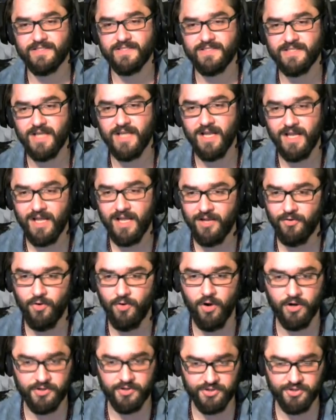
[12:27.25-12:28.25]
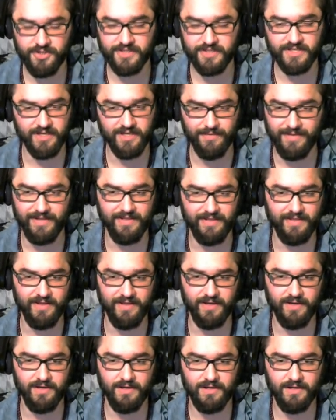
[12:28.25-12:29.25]
Halalu Archer is going to be a
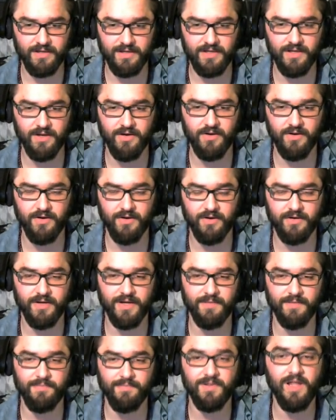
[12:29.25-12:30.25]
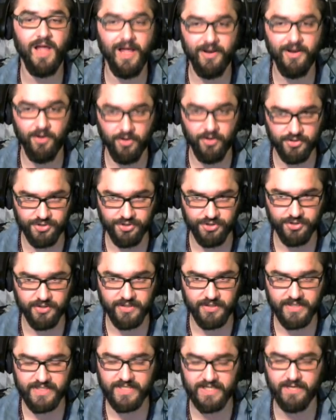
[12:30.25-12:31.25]
thing, or Plot Archer
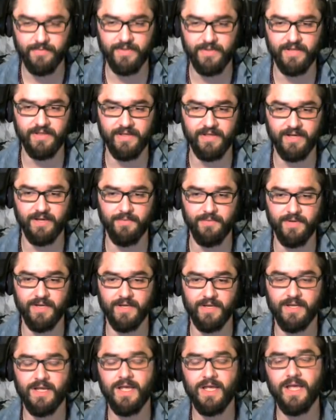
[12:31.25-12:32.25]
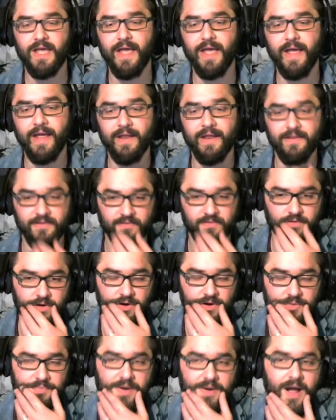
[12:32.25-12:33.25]
is going to be a thing. And this card
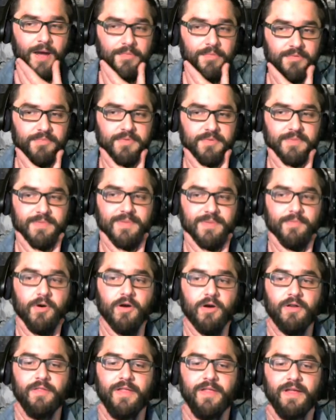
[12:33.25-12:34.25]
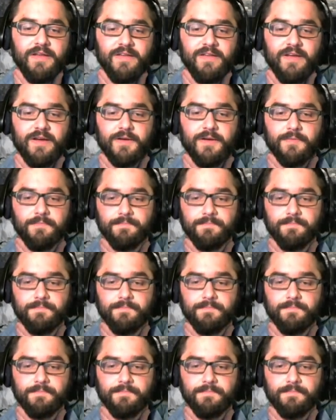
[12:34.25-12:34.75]
will probably be part of that deck.